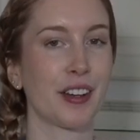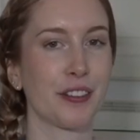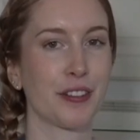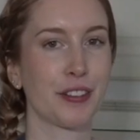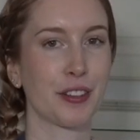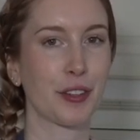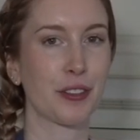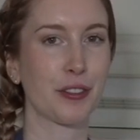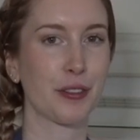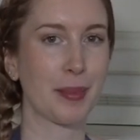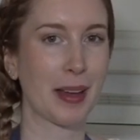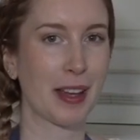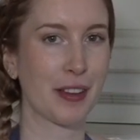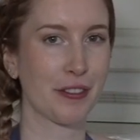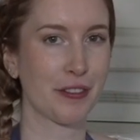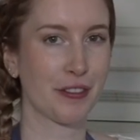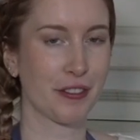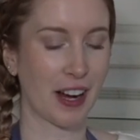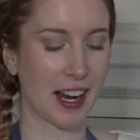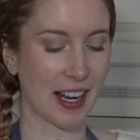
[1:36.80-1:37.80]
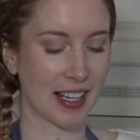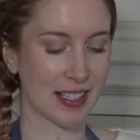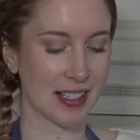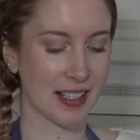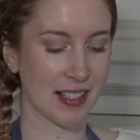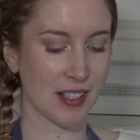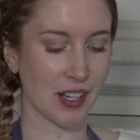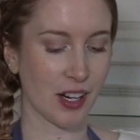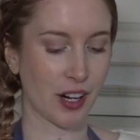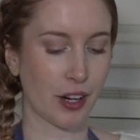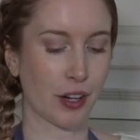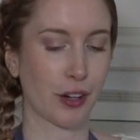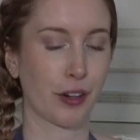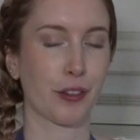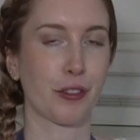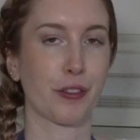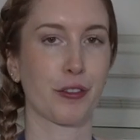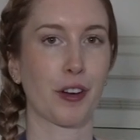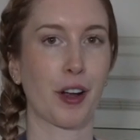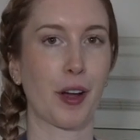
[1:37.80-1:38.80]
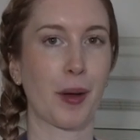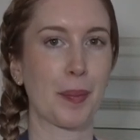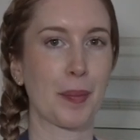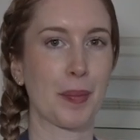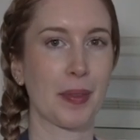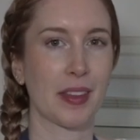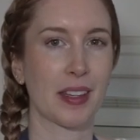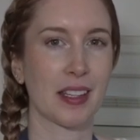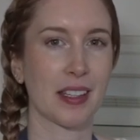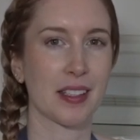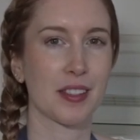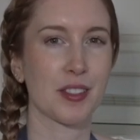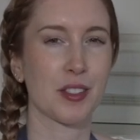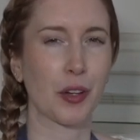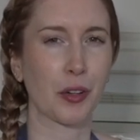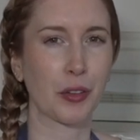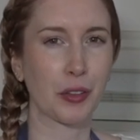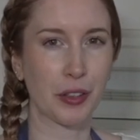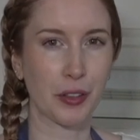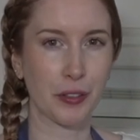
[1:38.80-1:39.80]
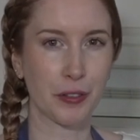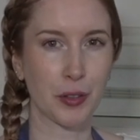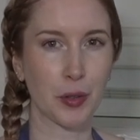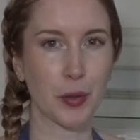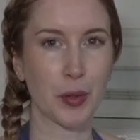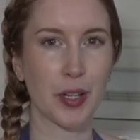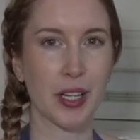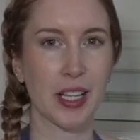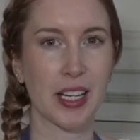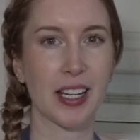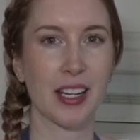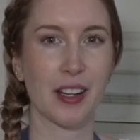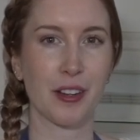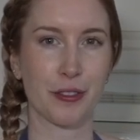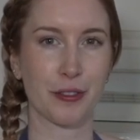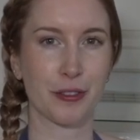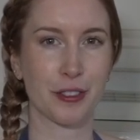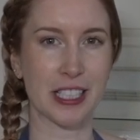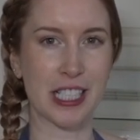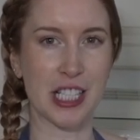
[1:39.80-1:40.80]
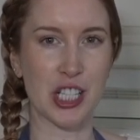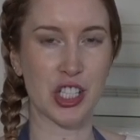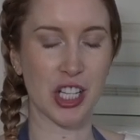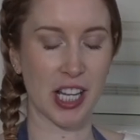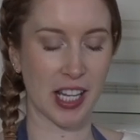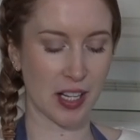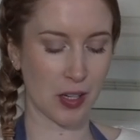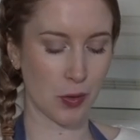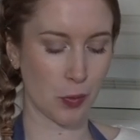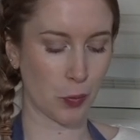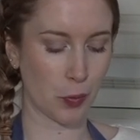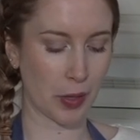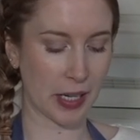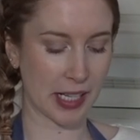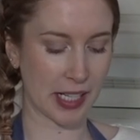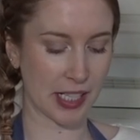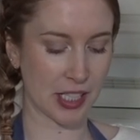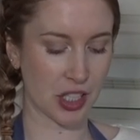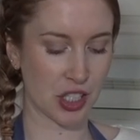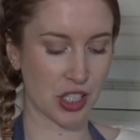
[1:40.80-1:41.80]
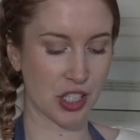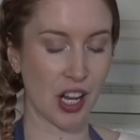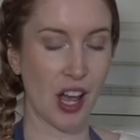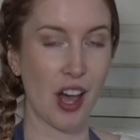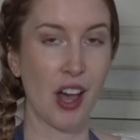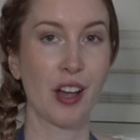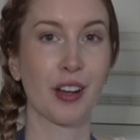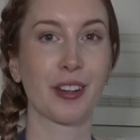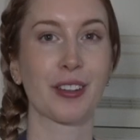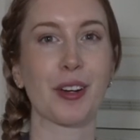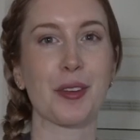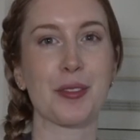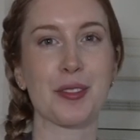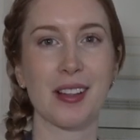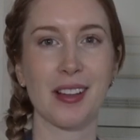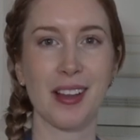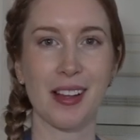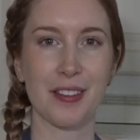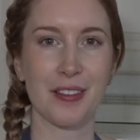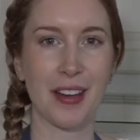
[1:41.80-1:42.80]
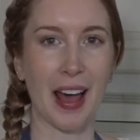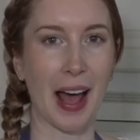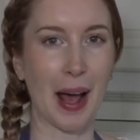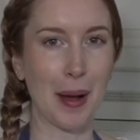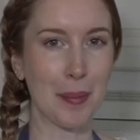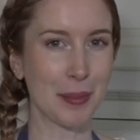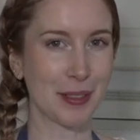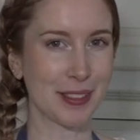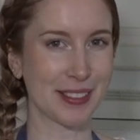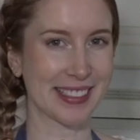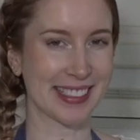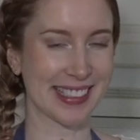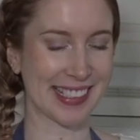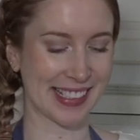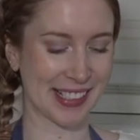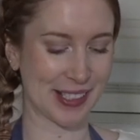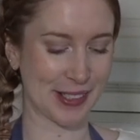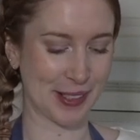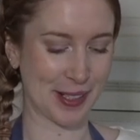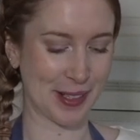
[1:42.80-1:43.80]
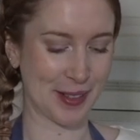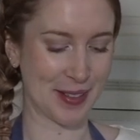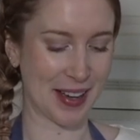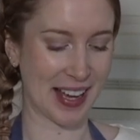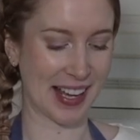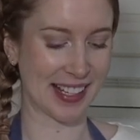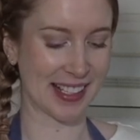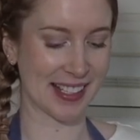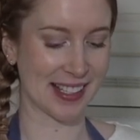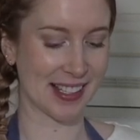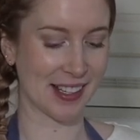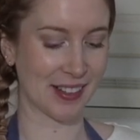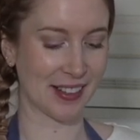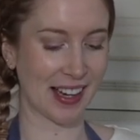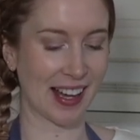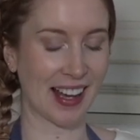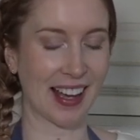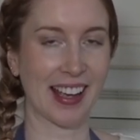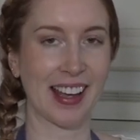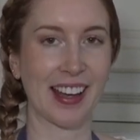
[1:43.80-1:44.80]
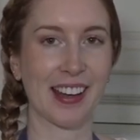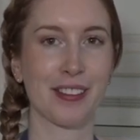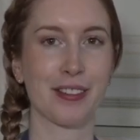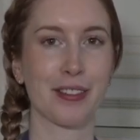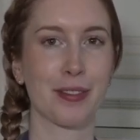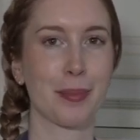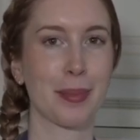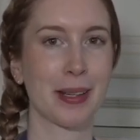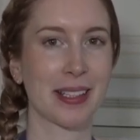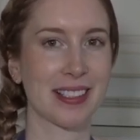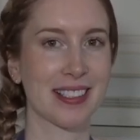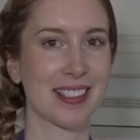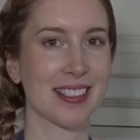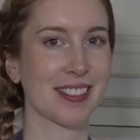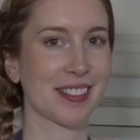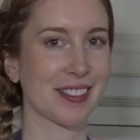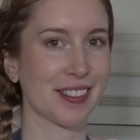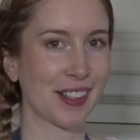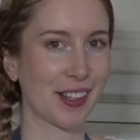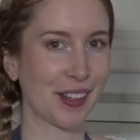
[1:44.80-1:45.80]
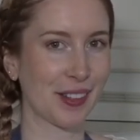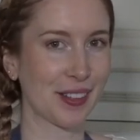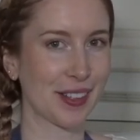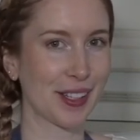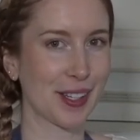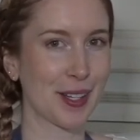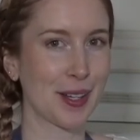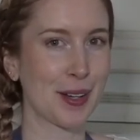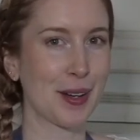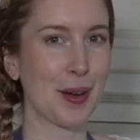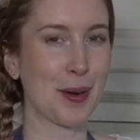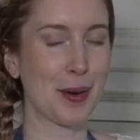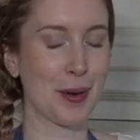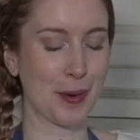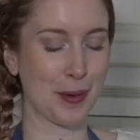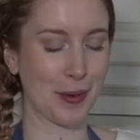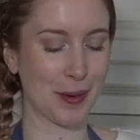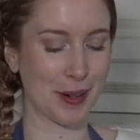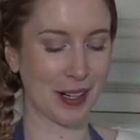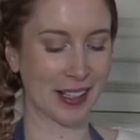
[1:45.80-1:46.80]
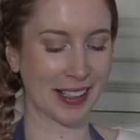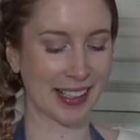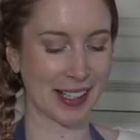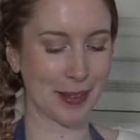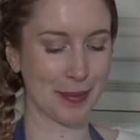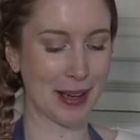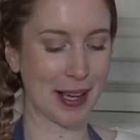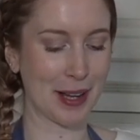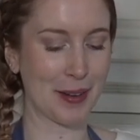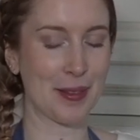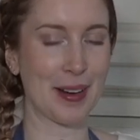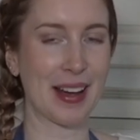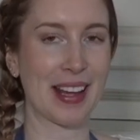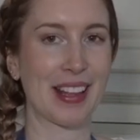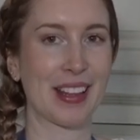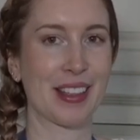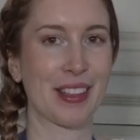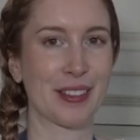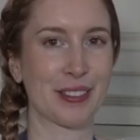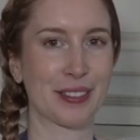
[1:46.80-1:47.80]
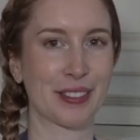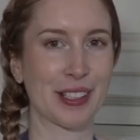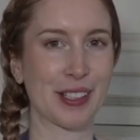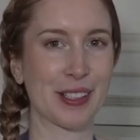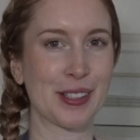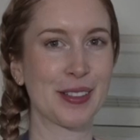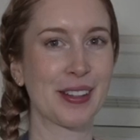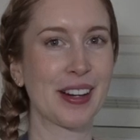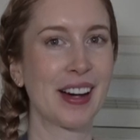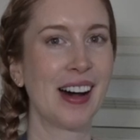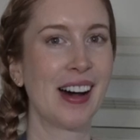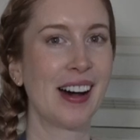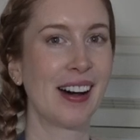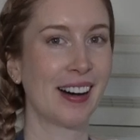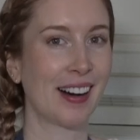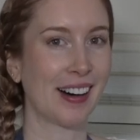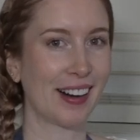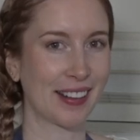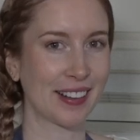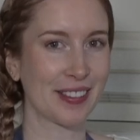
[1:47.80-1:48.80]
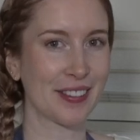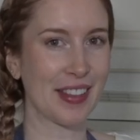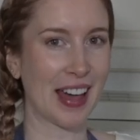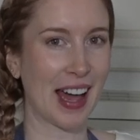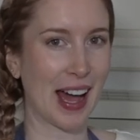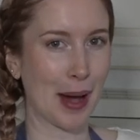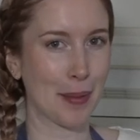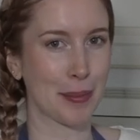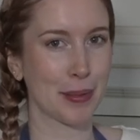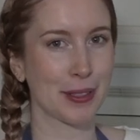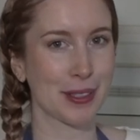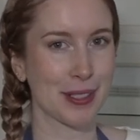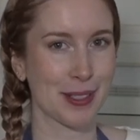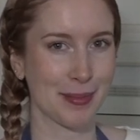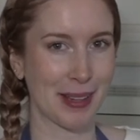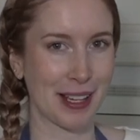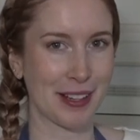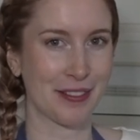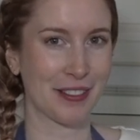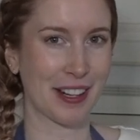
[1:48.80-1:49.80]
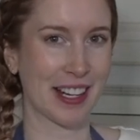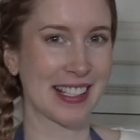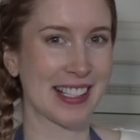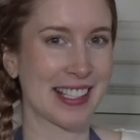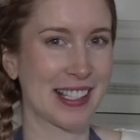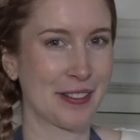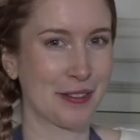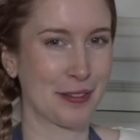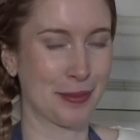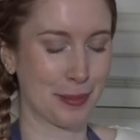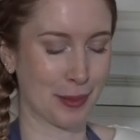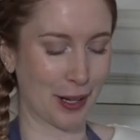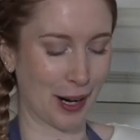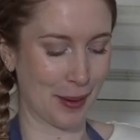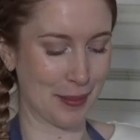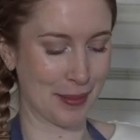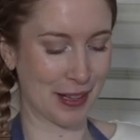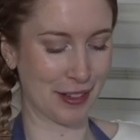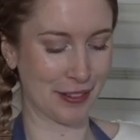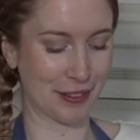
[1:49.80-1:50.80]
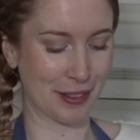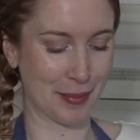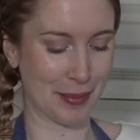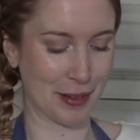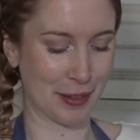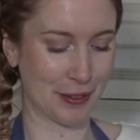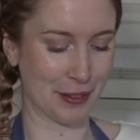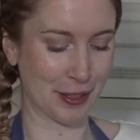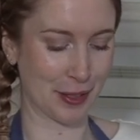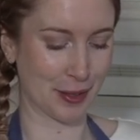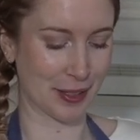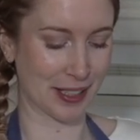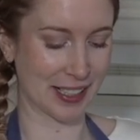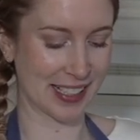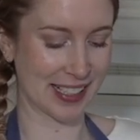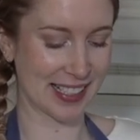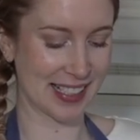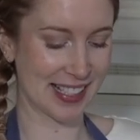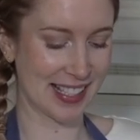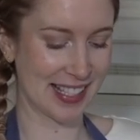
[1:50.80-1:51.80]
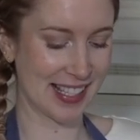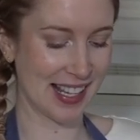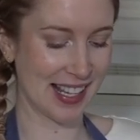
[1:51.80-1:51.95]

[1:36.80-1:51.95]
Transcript: few of my friends are from the Sognefjord region, which grows a lot of apples in Norway. So I have been slowly working my way through all of the apples my friends have brought me from the fjords.